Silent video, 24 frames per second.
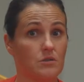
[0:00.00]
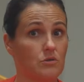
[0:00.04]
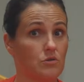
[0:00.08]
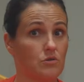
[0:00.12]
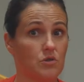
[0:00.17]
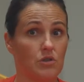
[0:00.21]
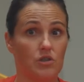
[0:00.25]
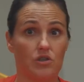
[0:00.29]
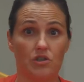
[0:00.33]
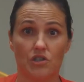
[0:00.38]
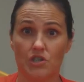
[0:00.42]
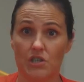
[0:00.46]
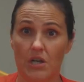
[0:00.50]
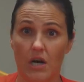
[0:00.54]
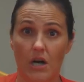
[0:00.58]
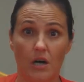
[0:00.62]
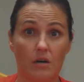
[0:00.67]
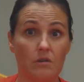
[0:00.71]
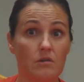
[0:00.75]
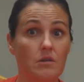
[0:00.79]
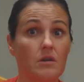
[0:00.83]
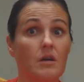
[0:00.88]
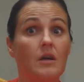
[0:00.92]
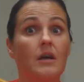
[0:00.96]
to your
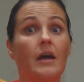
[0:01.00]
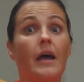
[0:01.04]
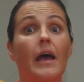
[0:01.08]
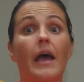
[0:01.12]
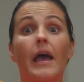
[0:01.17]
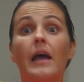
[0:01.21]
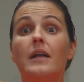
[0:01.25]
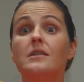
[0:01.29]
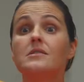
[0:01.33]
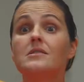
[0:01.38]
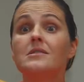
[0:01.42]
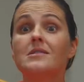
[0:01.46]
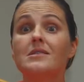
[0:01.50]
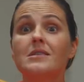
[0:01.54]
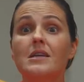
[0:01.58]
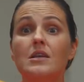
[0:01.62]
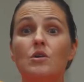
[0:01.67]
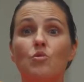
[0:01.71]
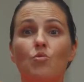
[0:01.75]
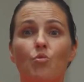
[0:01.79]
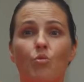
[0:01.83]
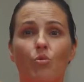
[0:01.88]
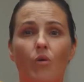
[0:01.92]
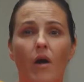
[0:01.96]
child and
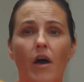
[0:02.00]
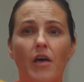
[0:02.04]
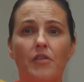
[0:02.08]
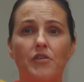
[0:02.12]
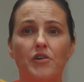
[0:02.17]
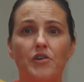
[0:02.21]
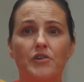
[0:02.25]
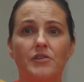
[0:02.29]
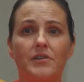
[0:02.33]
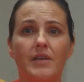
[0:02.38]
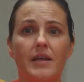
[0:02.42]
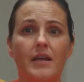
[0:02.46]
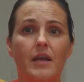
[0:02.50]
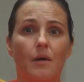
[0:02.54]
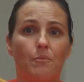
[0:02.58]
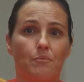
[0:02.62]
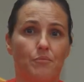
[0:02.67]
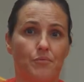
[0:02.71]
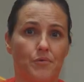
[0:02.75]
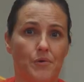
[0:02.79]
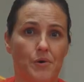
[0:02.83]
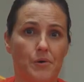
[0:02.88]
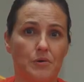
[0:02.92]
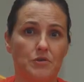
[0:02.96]
seeing whether they
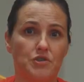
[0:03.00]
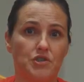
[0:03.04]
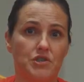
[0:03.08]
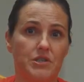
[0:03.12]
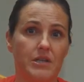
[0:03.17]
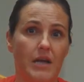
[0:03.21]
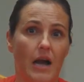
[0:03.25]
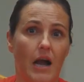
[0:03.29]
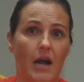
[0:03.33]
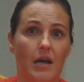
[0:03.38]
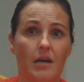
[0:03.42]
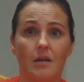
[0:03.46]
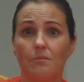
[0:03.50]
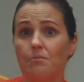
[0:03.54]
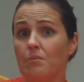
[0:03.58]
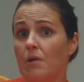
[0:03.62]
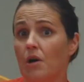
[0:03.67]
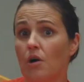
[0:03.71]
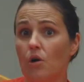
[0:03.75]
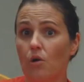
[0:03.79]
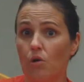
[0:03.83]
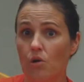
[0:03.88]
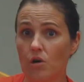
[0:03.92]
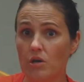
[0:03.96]
approach the item
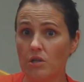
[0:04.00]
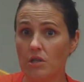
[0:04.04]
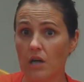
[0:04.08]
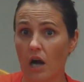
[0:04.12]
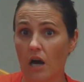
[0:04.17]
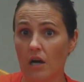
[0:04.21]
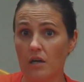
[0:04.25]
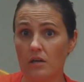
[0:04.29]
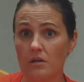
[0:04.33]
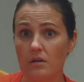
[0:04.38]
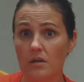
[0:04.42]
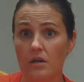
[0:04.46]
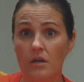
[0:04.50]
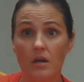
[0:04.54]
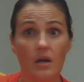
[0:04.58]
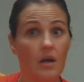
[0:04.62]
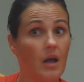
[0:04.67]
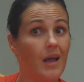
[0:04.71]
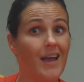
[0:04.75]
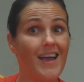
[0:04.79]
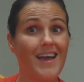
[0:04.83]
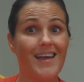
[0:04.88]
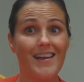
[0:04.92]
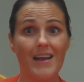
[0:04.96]
or not
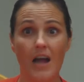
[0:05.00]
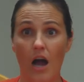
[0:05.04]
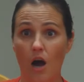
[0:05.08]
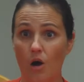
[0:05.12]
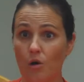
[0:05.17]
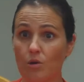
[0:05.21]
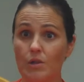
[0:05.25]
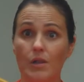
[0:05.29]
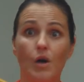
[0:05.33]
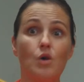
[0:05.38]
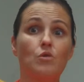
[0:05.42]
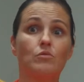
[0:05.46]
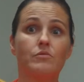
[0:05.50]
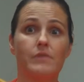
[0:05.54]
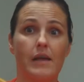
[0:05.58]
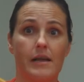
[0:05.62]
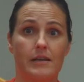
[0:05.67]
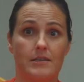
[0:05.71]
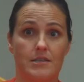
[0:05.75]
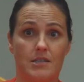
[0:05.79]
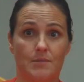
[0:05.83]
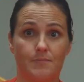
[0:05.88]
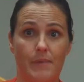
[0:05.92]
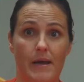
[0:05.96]
and how long they
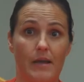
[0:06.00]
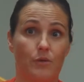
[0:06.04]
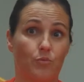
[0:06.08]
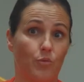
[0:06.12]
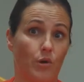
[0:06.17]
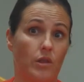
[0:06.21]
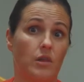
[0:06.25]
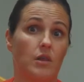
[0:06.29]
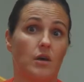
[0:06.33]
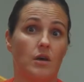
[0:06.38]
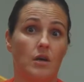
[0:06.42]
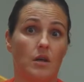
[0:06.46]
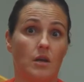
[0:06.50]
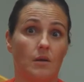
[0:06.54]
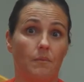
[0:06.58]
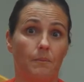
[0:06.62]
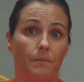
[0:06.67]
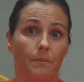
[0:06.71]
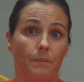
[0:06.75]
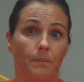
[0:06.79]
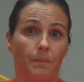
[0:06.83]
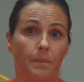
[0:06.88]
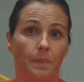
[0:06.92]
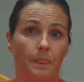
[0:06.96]
spend with it.
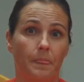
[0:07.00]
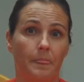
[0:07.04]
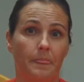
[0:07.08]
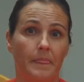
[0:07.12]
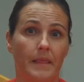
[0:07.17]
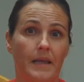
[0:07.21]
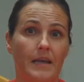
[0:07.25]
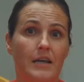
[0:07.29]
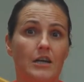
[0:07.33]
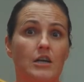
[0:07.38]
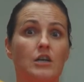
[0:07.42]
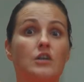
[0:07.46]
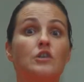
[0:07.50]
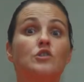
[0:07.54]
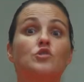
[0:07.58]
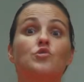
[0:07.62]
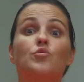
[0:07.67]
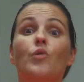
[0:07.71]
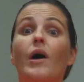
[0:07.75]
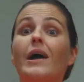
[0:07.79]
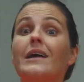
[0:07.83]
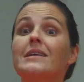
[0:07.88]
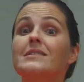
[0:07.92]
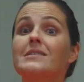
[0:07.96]

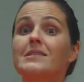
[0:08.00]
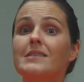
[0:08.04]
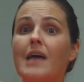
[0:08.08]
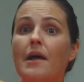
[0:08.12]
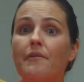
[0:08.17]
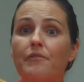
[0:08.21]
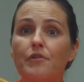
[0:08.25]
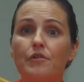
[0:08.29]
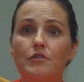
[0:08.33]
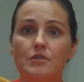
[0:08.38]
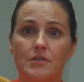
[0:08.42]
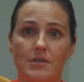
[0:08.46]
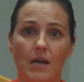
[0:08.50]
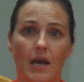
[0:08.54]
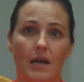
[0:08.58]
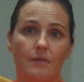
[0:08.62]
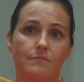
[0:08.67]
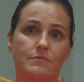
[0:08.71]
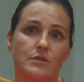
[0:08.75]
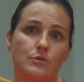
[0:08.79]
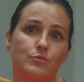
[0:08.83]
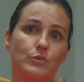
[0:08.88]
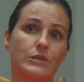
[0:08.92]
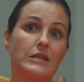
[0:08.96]
Try several
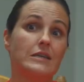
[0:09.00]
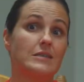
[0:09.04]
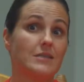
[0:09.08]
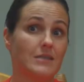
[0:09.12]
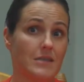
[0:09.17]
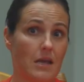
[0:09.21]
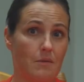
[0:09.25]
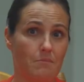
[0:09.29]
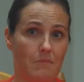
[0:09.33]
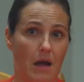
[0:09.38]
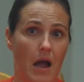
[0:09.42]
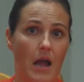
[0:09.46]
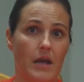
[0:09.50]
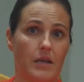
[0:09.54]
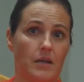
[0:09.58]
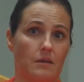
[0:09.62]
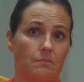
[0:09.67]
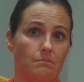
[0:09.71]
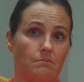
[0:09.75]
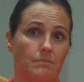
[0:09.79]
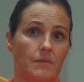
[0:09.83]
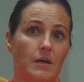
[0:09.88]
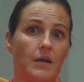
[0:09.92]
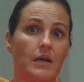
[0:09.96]
times with the same
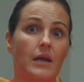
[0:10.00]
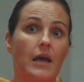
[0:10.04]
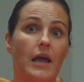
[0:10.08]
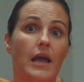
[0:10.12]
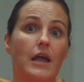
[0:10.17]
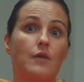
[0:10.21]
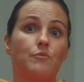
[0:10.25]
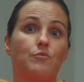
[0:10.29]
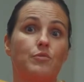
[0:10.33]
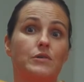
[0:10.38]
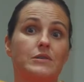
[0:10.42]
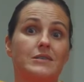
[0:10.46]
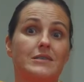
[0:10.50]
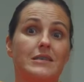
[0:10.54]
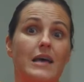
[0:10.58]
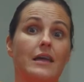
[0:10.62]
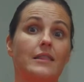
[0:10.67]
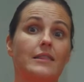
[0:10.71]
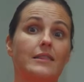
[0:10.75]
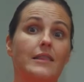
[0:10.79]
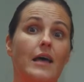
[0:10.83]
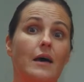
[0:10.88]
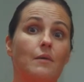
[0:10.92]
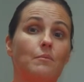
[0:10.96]
item and
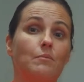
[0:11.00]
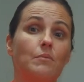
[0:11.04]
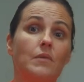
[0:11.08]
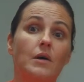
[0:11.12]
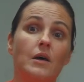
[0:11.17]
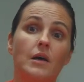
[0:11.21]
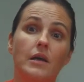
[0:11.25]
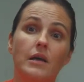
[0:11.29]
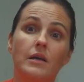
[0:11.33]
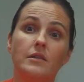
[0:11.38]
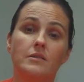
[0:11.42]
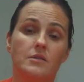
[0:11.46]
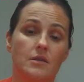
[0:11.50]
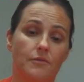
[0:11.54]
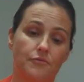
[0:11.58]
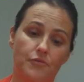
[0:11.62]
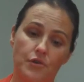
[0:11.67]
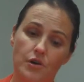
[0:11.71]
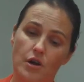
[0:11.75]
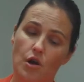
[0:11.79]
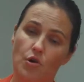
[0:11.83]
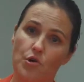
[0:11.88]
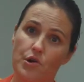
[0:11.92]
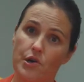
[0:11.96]
present them in
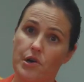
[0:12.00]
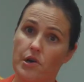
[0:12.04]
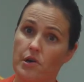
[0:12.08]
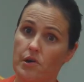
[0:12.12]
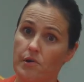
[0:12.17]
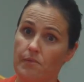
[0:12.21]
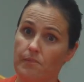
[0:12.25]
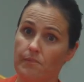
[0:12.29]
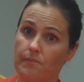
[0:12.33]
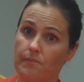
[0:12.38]
different order.